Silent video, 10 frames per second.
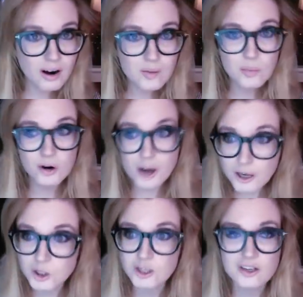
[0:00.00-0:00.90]
and
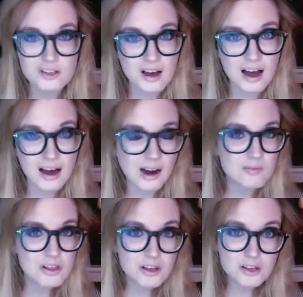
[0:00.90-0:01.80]
production design. I
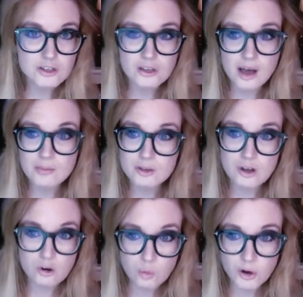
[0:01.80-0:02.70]
mean, this
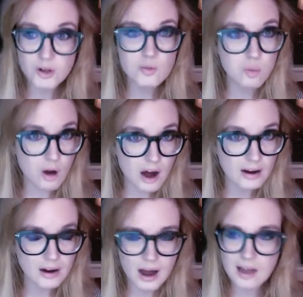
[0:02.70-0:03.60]
episode really brought
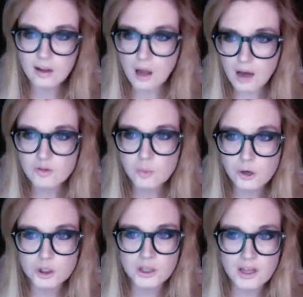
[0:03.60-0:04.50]
it. I loved
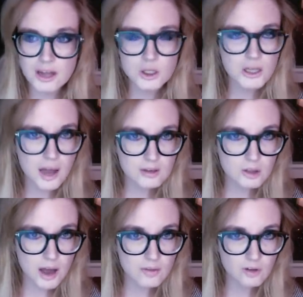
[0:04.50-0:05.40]
pushing the edge of the en
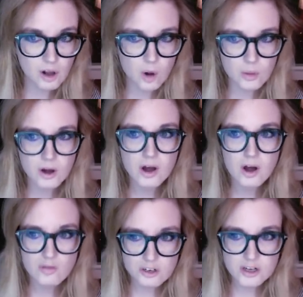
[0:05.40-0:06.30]
envelope
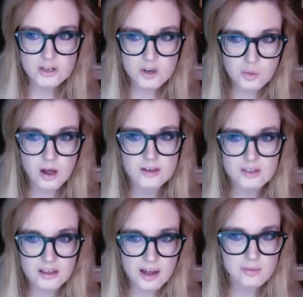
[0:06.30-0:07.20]
for Disney Plus
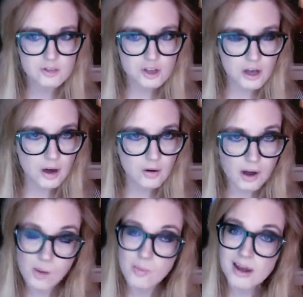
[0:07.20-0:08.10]
and the MCU.
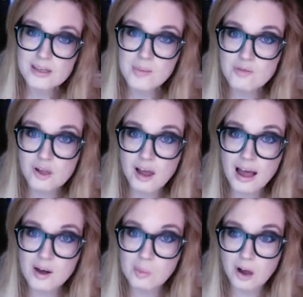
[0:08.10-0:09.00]
Makes up for the
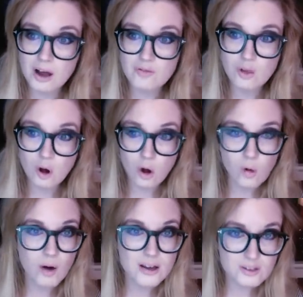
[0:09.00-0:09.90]
lack of blood for the
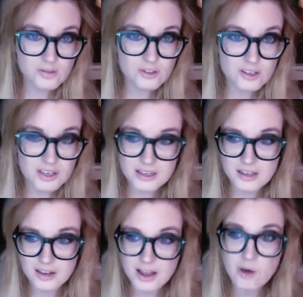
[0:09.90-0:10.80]
whole rest of the
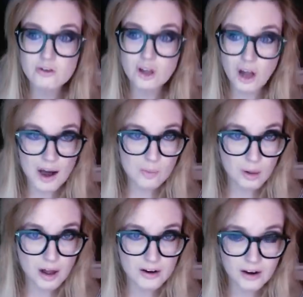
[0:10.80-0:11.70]
season. There was a lot of
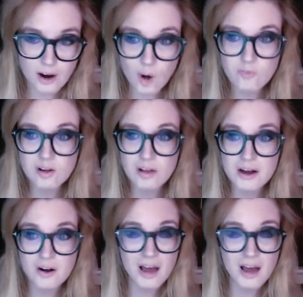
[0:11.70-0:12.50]
blood here. Hopefully, they don't